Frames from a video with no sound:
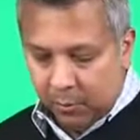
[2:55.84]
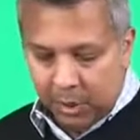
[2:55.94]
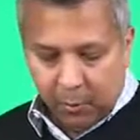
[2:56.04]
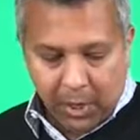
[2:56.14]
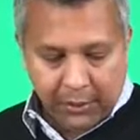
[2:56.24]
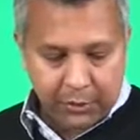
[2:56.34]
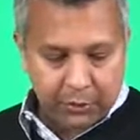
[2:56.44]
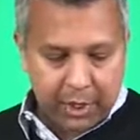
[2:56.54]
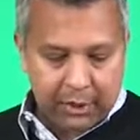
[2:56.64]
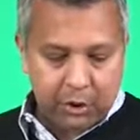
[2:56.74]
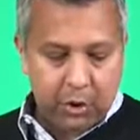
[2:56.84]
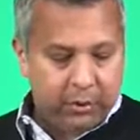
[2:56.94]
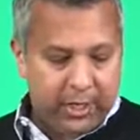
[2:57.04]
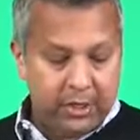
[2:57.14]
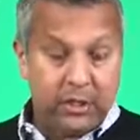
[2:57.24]
What I wanted to
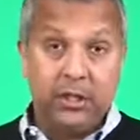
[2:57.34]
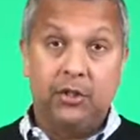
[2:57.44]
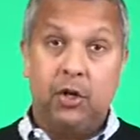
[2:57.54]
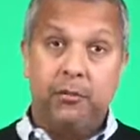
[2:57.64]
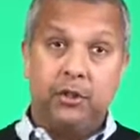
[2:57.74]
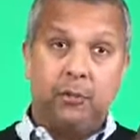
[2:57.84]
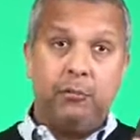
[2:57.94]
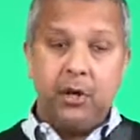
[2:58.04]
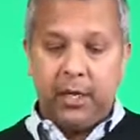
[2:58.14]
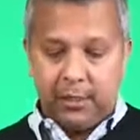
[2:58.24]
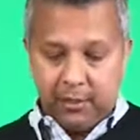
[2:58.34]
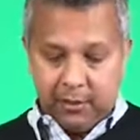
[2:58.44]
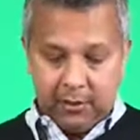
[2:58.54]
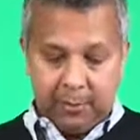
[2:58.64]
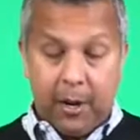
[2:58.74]
showcase in terms of the brick,
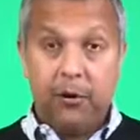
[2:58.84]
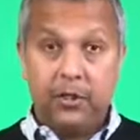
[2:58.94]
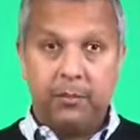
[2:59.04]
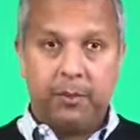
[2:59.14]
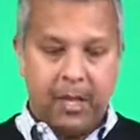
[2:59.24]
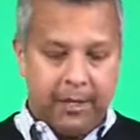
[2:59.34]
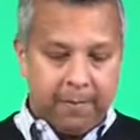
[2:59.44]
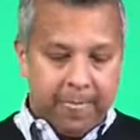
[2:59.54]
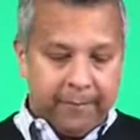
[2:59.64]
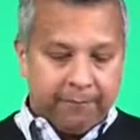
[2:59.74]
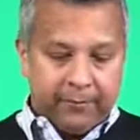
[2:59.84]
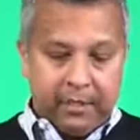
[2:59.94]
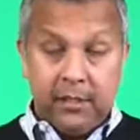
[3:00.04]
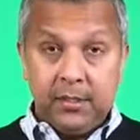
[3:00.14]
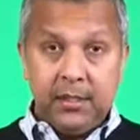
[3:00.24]
or the power supply,
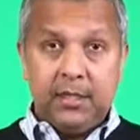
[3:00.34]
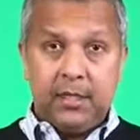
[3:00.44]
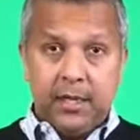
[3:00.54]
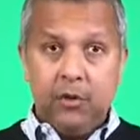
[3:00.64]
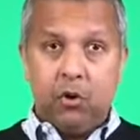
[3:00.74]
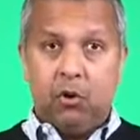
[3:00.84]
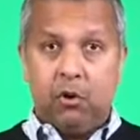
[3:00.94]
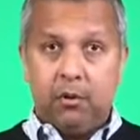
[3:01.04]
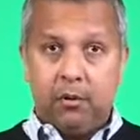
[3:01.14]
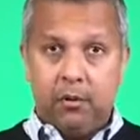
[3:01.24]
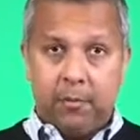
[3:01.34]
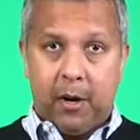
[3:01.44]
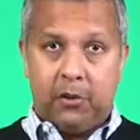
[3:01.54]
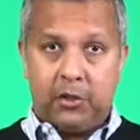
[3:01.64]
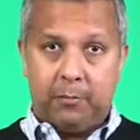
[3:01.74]
this is an indoor
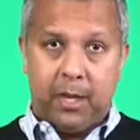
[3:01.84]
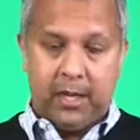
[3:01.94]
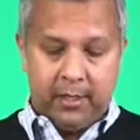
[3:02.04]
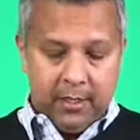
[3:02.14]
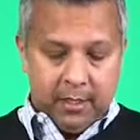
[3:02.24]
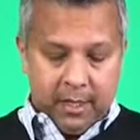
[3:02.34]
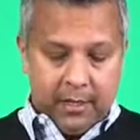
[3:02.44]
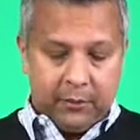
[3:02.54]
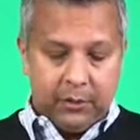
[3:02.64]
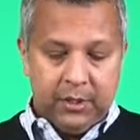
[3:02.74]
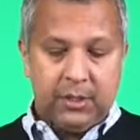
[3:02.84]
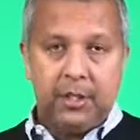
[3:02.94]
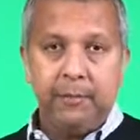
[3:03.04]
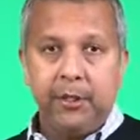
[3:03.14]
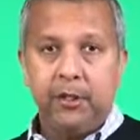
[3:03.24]
power supply. So in the
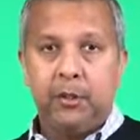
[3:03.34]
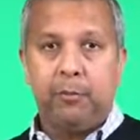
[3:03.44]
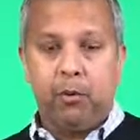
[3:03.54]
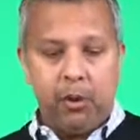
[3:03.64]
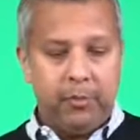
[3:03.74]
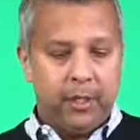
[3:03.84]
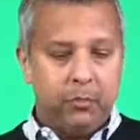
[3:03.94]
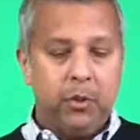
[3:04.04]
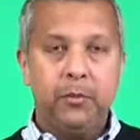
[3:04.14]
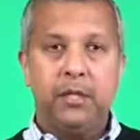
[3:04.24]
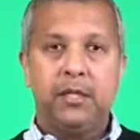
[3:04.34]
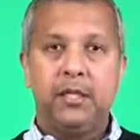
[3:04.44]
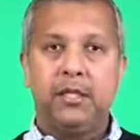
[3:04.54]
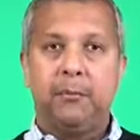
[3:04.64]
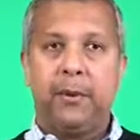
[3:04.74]
typical deployment, we would
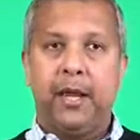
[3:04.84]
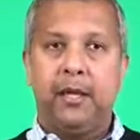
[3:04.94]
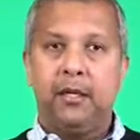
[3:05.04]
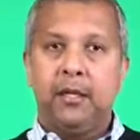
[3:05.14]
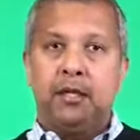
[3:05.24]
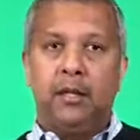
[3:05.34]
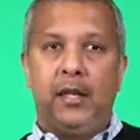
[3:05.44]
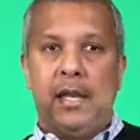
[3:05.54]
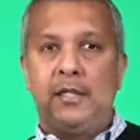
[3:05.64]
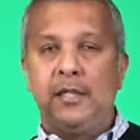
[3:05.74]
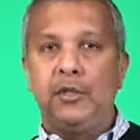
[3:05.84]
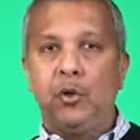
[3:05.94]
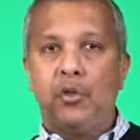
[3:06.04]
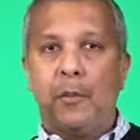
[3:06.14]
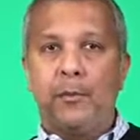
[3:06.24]
anticipate that as this
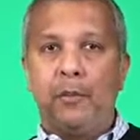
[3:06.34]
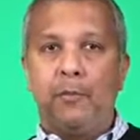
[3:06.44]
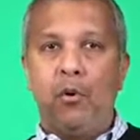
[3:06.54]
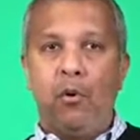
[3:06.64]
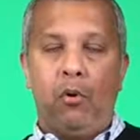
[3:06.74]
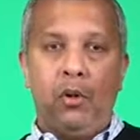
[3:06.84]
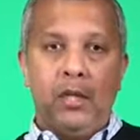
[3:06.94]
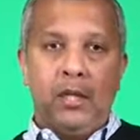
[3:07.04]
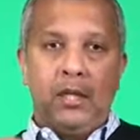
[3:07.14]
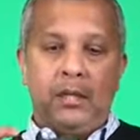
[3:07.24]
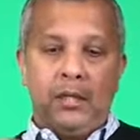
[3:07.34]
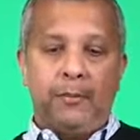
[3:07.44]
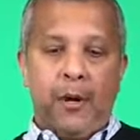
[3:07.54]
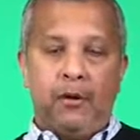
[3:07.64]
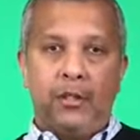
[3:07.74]
goes up on the pole,
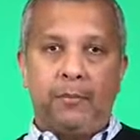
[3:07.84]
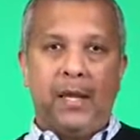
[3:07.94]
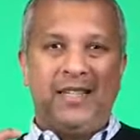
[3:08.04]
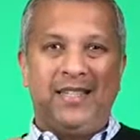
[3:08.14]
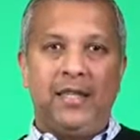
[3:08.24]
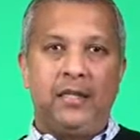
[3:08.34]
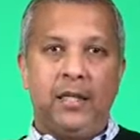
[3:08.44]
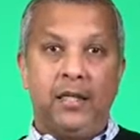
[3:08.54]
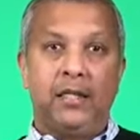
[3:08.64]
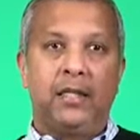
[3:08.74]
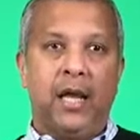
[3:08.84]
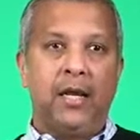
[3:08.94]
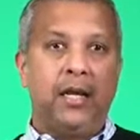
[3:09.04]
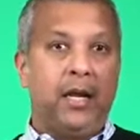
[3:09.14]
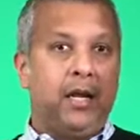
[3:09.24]
this power supply sits
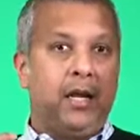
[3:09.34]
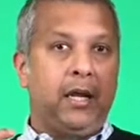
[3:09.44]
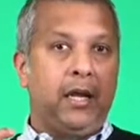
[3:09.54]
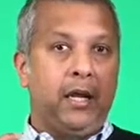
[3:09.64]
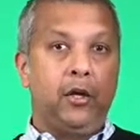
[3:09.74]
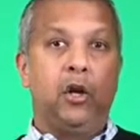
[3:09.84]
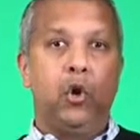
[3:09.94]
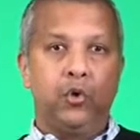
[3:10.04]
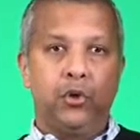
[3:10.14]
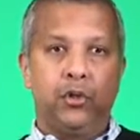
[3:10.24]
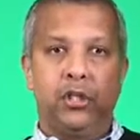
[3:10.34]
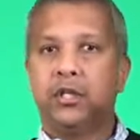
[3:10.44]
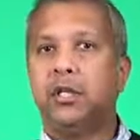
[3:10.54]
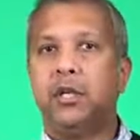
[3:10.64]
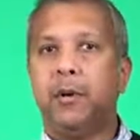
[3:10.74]
inside an enclosure, such
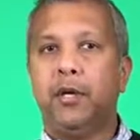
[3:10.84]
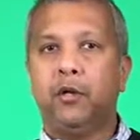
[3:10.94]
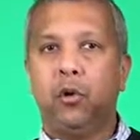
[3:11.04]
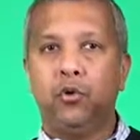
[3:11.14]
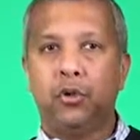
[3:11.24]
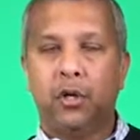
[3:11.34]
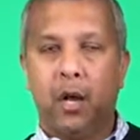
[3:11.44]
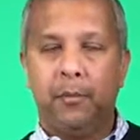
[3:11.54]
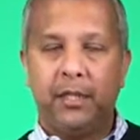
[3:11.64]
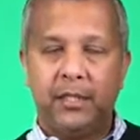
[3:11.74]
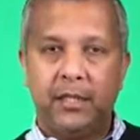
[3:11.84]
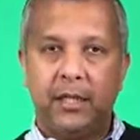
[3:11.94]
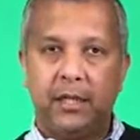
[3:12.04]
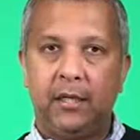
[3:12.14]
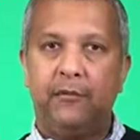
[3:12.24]
a NEMA enclosure commonly
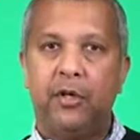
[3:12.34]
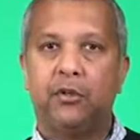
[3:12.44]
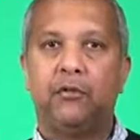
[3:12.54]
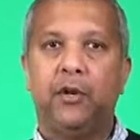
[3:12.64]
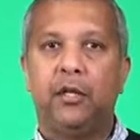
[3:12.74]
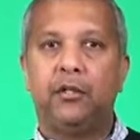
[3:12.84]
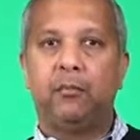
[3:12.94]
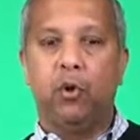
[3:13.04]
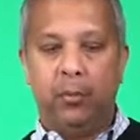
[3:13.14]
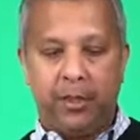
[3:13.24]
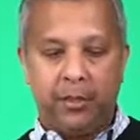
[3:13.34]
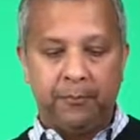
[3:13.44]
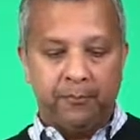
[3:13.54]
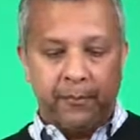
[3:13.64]
seen in video surveillance deployments.